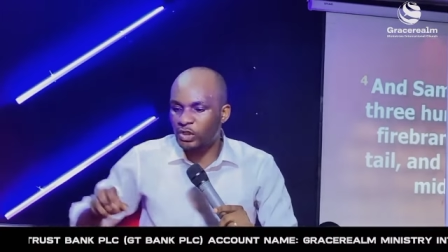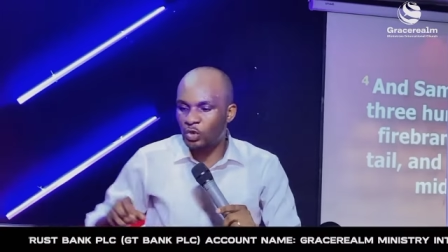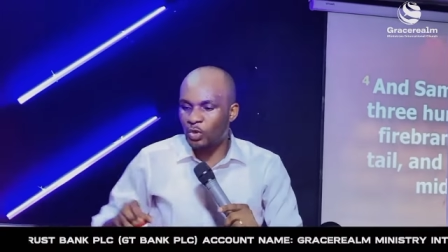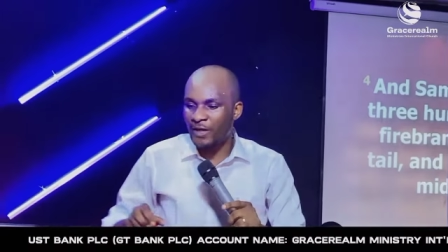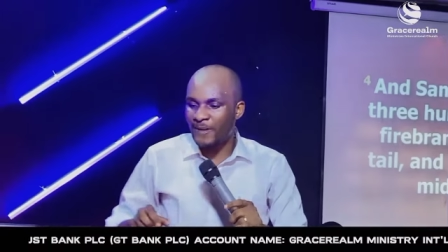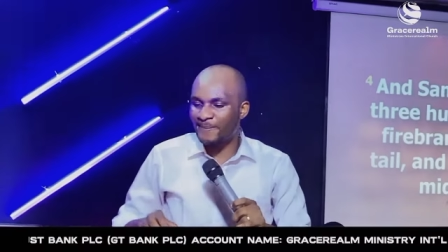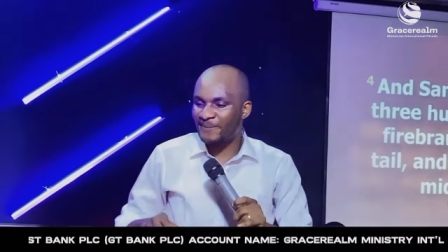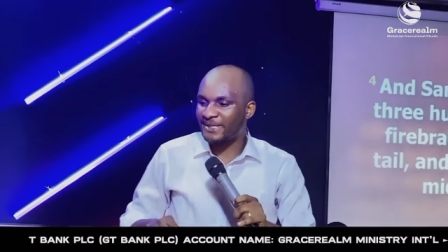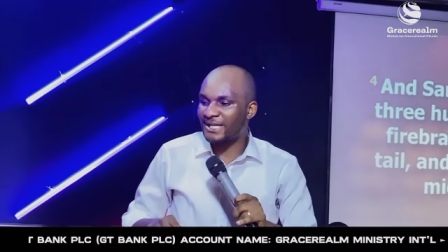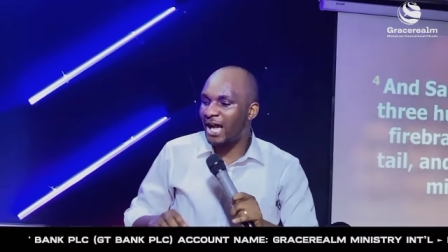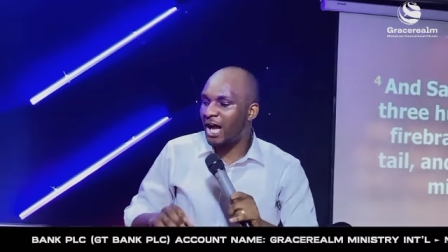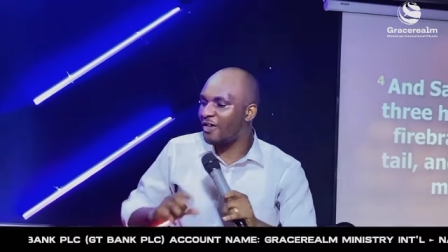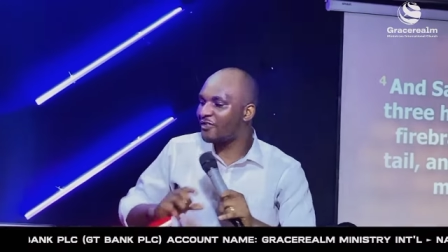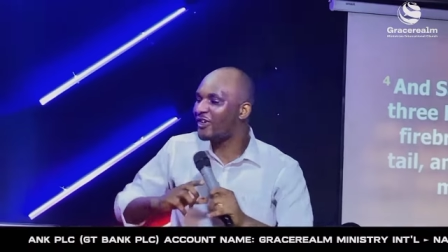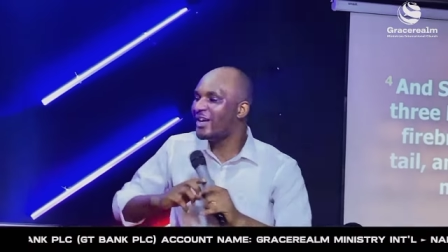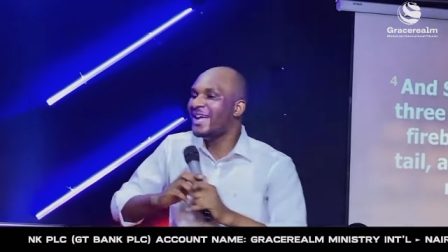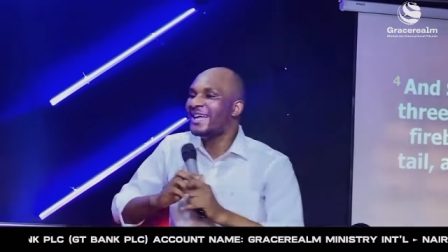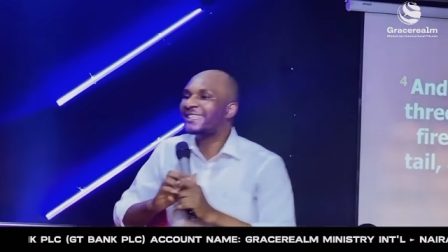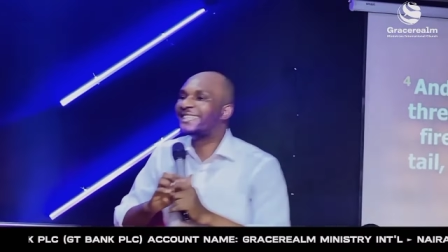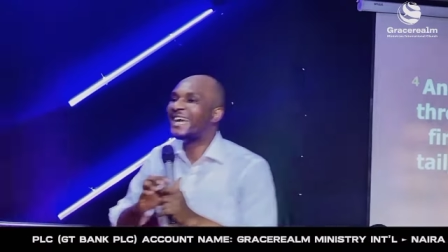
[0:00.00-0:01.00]
to
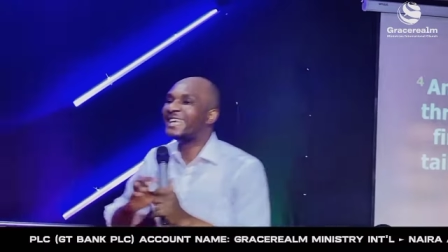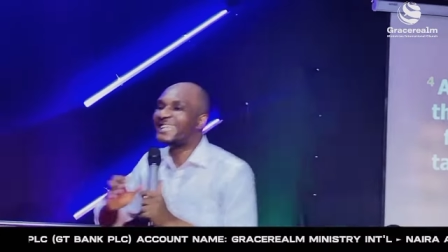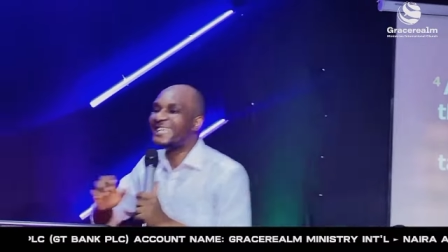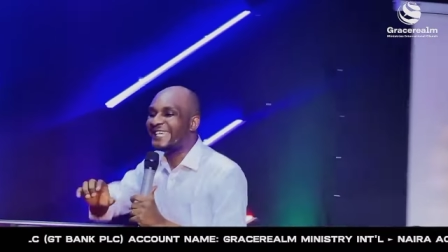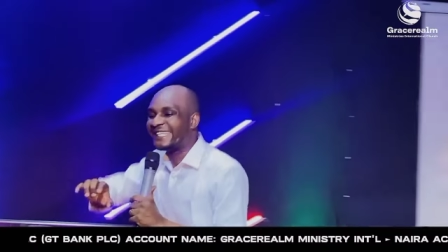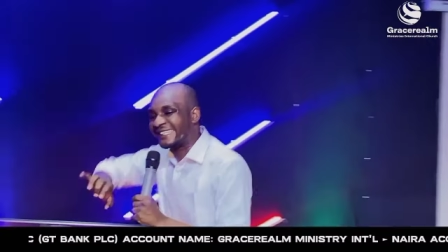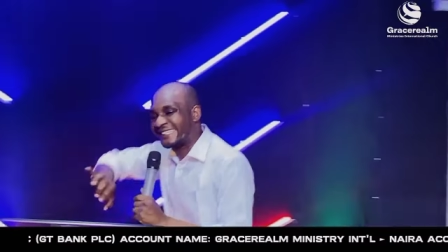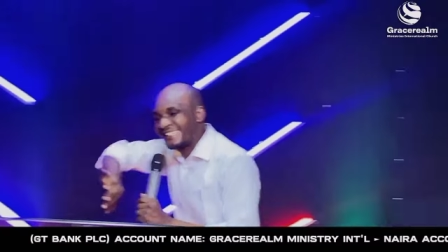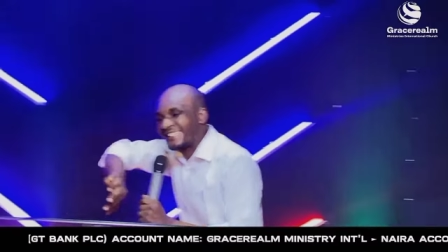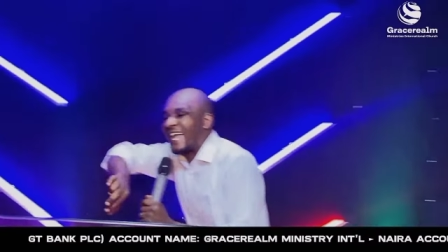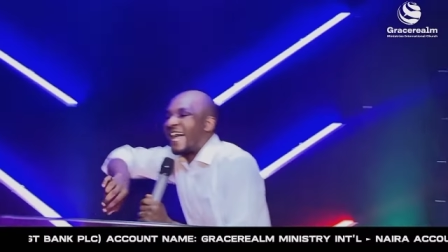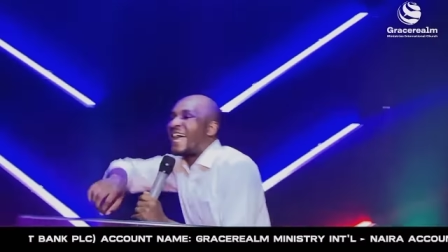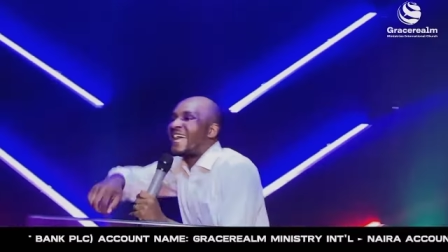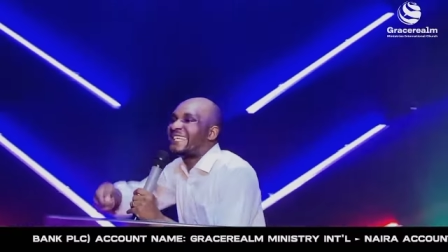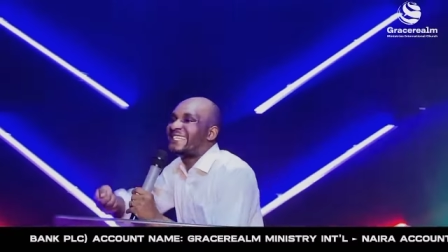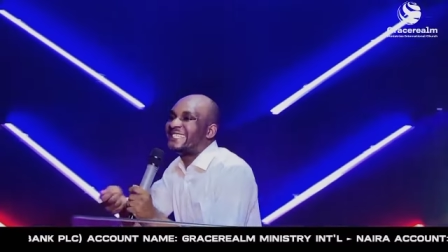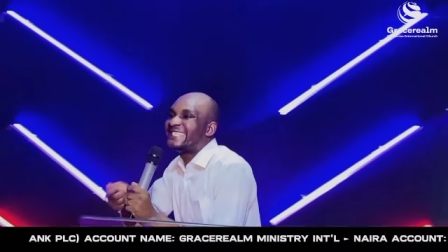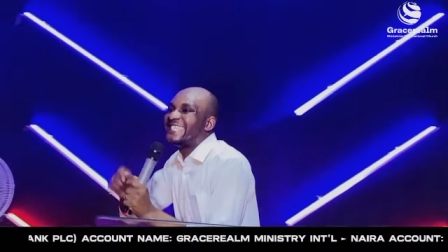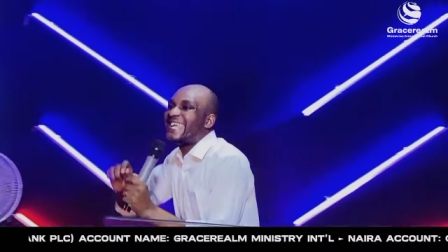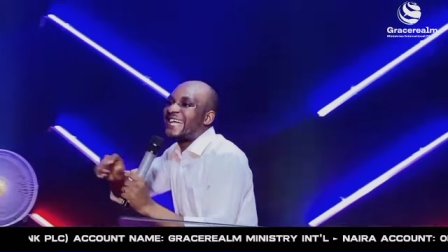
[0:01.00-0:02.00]
himself, then he
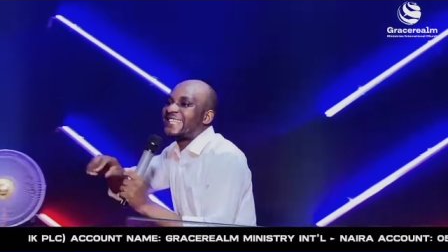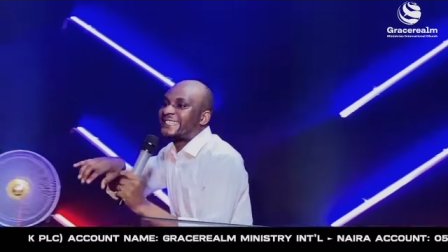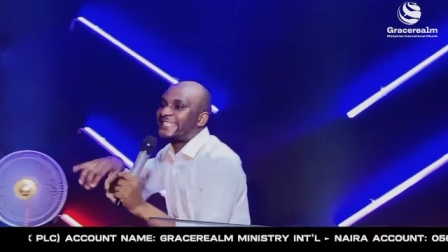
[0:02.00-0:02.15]
tied their